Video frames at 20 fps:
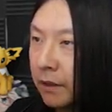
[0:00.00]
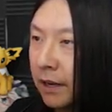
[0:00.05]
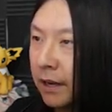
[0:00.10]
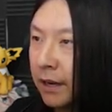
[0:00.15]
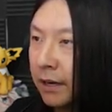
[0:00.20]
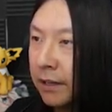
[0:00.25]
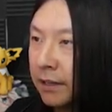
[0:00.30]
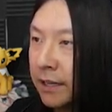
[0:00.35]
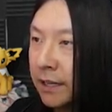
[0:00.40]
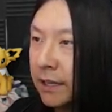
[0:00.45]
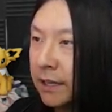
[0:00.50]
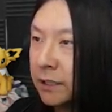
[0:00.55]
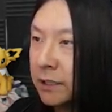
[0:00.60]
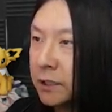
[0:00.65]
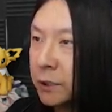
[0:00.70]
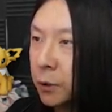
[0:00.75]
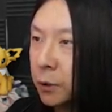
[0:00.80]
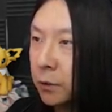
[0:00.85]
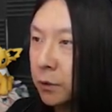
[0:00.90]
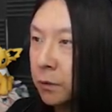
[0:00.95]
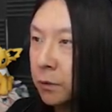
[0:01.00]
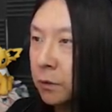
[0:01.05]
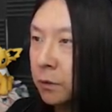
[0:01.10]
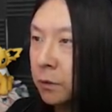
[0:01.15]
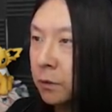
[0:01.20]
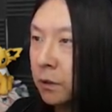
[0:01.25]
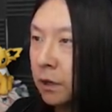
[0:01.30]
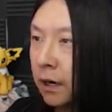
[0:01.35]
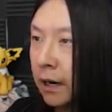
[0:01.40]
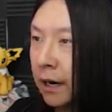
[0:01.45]
And get it
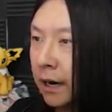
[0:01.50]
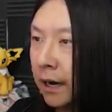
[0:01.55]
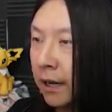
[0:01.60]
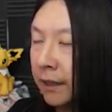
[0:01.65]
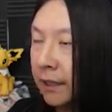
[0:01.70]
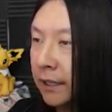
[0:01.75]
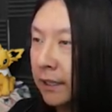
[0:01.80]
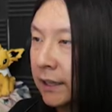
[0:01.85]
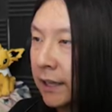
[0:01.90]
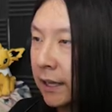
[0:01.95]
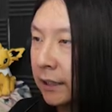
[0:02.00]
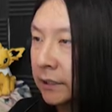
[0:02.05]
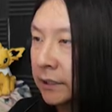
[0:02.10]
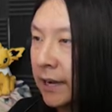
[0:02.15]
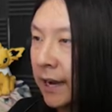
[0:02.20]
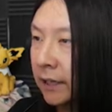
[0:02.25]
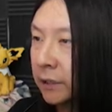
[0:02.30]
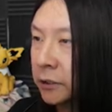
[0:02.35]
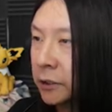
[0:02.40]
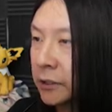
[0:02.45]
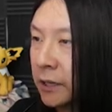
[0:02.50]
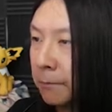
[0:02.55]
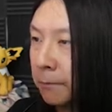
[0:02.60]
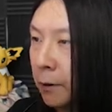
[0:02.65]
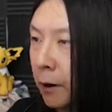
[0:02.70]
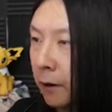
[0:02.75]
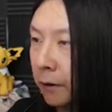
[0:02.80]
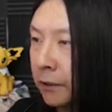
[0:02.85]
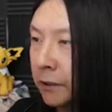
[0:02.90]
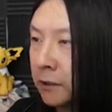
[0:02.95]
to, I think that, yeah, just that
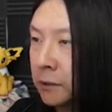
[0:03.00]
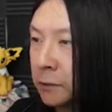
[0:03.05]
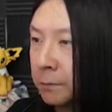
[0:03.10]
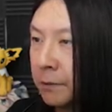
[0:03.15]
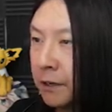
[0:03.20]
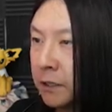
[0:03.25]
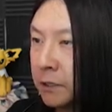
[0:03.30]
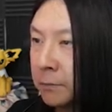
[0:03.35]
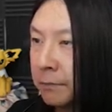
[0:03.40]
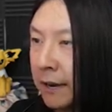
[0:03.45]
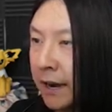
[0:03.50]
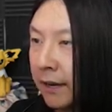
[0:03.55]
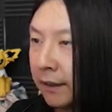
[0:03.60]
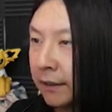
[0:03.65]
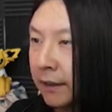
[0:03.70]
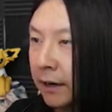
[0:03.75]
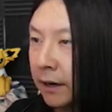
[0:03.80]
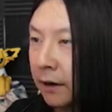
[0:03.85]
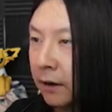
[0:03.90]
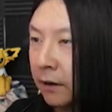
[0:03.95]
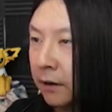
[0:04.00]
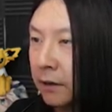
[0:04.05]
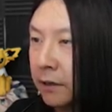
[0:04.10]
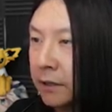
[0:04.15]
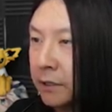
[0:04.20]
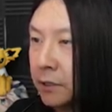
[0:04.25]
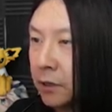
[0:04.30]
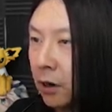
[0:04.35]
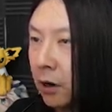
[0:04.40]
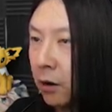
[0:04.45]
parking space back there
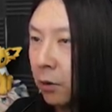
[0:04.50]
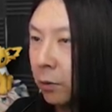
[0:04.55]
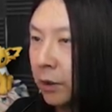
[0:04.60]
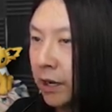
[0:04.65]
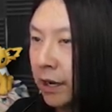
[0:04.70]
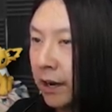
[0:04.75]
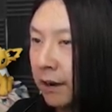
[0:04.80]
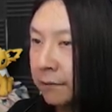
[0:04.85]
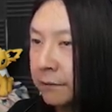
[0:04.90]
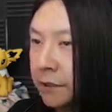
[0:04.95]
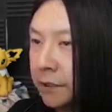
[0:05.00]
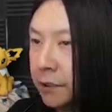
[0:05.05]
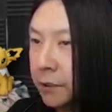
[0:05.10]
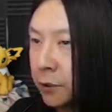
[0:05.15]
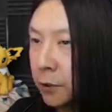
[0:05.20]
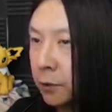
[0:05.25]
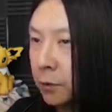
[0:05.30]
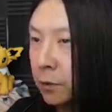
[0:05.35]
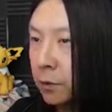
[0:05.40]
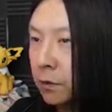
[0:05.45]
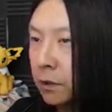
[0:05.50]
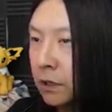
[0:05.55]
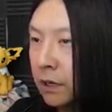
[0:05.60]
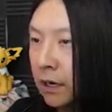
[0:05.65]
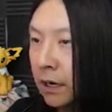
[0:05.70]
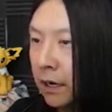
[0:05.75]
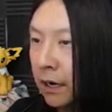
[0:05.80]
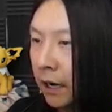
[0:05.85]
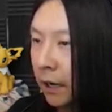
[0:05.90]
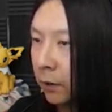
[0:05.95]
is all we have to do.
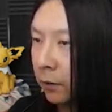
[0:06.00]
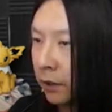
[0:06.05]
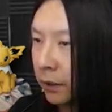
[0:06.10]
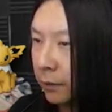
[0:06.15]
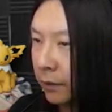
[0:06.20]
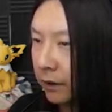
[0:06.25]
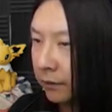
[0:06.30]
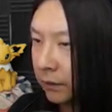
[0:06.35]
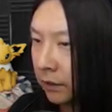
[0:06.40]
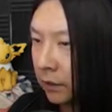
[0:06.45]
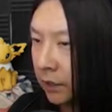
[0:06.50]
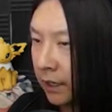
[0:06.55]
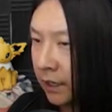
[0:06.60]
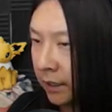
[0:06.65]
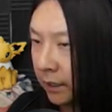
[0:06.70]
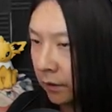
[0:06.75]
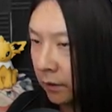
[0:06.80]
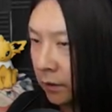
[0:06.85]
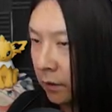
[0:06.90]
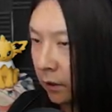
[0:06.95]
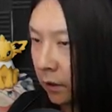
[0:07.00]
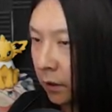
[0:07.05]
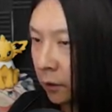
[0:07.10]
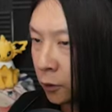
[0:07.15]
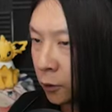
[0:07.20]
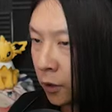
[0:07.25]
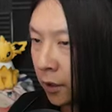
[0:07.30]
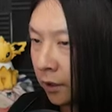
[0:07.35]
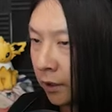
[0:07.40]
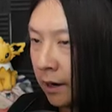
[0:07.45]
I don't think we have to like hook our
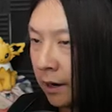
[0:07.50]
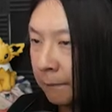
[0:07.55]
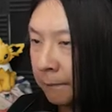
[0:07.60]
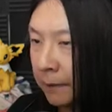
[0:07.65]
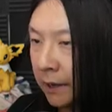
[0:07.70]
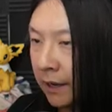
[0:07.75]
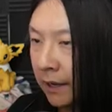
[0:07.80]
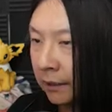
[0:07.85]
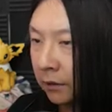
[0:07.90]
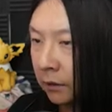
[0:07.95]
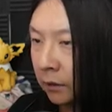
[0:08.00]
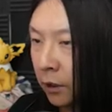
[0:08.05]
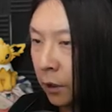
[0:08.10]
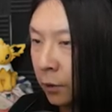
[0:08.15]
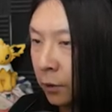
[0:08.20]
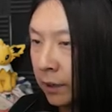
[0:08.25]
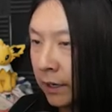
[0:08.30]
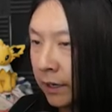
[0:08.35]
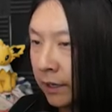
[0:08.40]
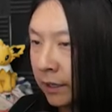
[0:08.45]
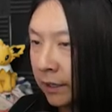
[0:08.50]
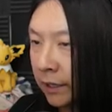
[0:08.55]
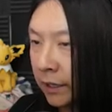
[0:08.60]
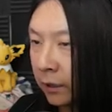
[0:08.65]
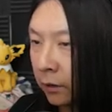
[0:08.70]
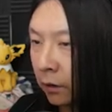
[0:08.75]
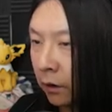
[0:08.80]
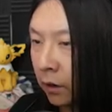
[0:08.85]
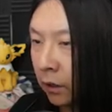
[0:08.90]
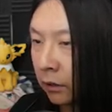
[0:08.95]
truck up and load
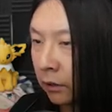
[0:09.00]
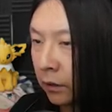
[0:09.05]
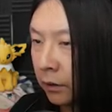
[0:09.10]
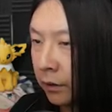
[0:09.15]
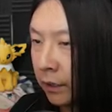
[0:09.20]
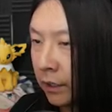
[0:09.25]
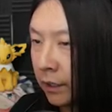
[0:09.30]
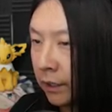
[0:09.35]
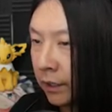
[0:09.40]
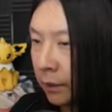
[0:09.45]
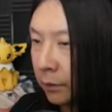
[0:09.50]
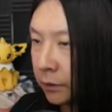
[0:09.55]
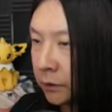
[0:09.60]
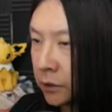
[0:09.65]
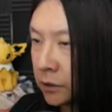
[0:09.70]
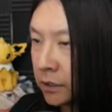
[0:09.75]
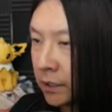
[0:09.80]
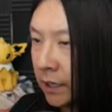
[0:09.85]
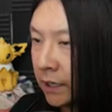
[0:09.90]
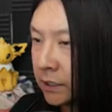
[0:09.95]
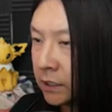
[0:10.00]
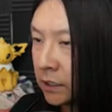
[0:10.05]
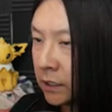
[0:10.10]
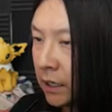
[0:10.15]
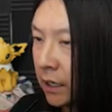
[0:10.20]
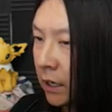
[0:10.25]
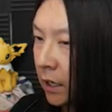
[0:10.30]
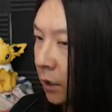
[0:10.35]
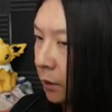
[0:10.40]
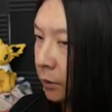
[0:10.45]
anything or unload anything, which is nice.
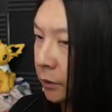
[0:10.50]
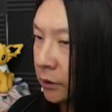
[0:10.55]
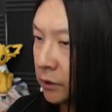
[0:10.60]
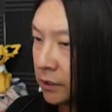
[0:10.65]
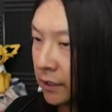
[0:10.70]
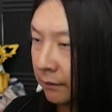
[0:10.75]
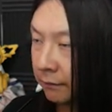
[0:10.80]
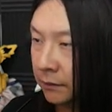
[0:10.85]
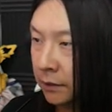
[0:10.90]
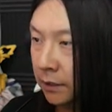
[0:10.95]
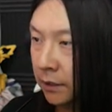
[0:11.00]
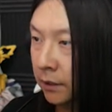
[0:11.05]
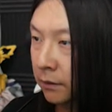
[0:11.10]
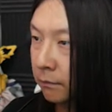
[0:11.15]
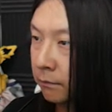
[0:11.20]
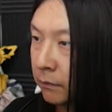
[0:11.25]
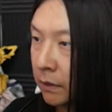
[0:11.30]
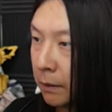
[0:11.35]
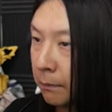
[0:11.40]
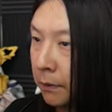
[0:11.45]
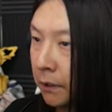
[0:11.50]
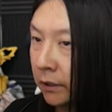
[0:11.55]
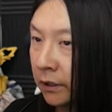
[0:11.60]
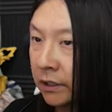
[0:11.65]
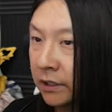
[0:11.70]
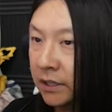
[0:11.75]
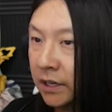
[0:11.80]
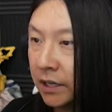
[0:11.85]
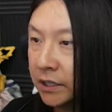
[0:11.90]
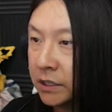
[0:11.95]
We just have to pull
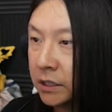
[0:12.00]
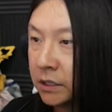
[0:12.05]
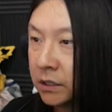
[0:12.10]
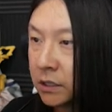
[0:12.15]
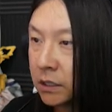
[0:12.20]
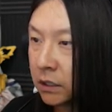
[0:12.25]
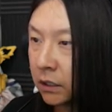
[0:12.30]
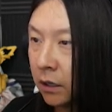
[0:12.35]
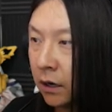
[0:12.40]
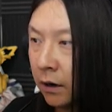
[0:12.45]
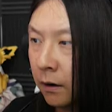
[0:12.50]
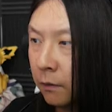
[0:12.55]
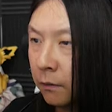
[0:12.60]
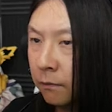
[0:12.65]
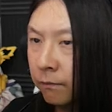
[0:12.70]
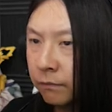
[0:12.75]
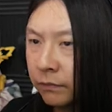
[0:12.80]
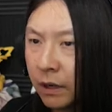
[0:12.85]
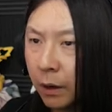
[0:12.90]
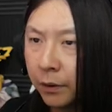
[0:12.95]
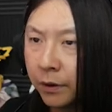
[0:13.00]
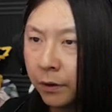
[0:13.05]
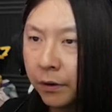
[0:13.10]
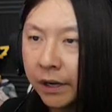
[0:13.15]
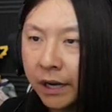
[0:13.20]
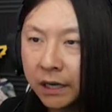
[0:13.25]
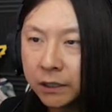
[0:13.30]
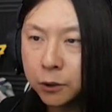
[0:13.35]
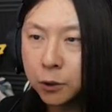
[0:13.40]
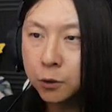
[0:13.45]
in nice and slow. Now we
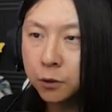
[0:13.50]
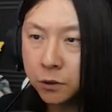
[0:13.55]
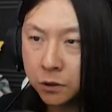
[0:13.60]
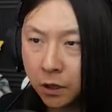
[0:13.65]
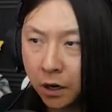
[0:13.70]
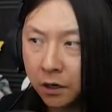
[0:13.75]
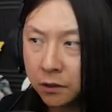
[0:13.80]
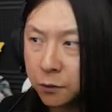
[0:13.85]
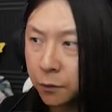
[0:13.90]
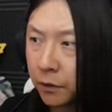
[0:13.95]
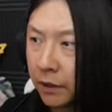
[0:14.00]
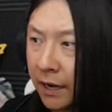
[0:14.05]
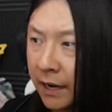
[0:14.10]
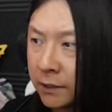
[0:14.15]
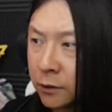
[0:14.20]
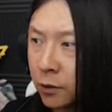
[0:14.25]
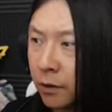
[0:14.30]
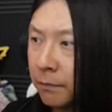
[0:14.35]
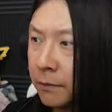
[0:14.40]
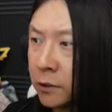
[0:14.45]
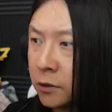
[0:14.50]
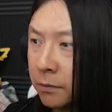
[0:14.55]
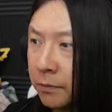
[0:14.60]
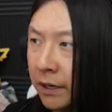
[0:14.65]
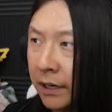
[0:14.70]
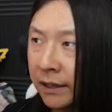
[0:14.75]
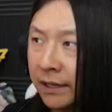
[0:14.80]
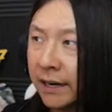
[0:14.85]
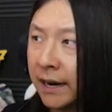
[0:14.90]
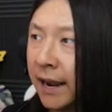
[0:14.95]
only got 2 stars for that, so I'm
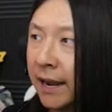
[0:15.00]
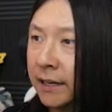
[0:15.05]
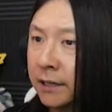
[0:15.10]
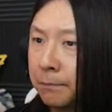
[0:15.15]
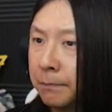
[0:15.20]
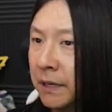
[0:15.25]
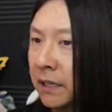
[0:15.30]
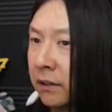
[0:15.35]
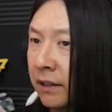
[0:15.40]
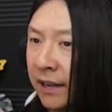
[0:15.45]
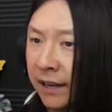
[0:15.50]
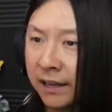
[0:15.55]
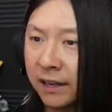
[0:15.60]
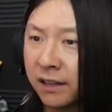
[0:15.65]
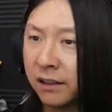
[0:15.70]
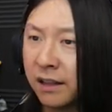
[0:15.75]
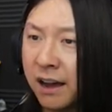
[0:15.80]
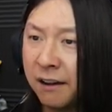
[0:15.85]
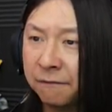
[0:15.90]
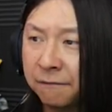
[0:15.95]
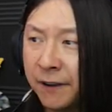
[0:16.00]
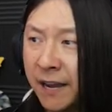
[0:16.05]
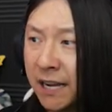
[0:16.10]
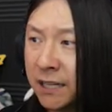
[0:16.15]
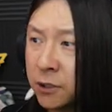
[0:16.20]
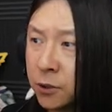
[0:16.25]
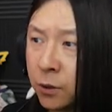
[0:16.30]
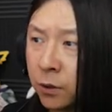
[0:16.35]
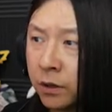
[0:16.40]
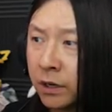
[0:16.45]
assuming that I had to be like a lot
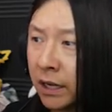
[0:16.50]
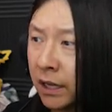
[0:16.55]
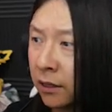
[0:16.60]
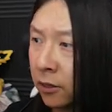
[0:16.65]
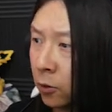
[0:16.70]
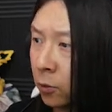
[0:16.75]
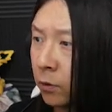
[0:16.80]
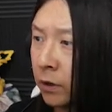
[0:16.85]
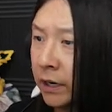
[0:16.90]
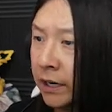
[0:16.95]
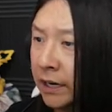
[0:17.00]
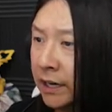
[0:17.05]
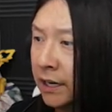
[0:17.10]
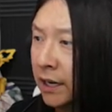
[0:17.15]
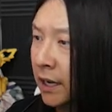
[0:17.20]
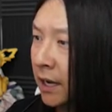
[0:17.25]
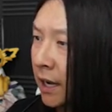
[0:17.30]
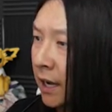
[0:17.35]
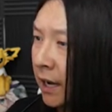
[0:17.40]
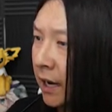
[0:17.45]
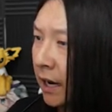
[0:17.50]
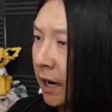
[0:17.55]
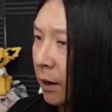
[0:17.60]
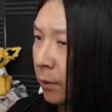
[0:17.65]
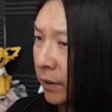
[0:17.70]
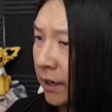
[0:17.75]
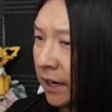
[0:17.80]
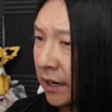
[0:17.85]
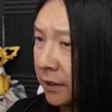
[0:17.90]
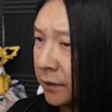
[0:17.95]
faster to get 3.
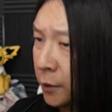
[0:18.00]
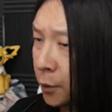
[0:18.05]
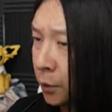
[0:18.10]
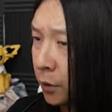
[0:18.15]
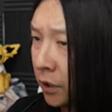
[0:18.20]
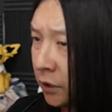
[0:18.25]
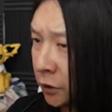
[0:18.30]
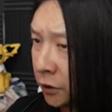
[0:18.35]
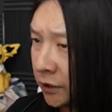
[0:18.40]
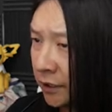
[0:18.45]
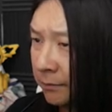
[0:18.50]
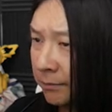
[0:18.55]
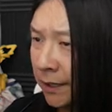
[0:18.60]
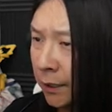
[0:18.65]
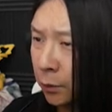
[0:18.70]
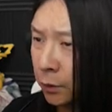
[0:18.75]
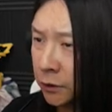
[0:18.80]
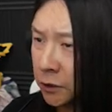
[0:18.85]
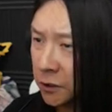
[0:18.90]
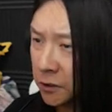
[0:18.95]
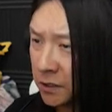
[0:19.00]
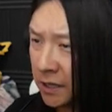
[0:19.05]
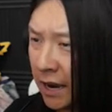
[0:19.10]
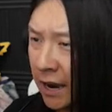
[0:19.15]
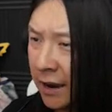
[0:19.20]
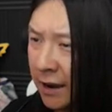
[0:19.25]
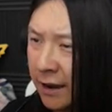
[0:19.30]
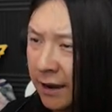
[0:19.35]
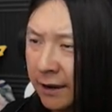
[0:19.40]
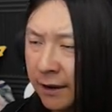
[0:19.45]
We got a new achievement, which is
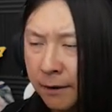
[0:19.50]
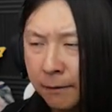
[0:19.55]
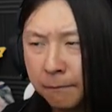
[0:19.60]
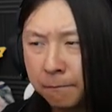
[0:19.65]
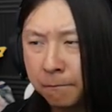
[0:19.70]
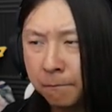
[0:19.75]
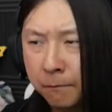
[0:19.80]
a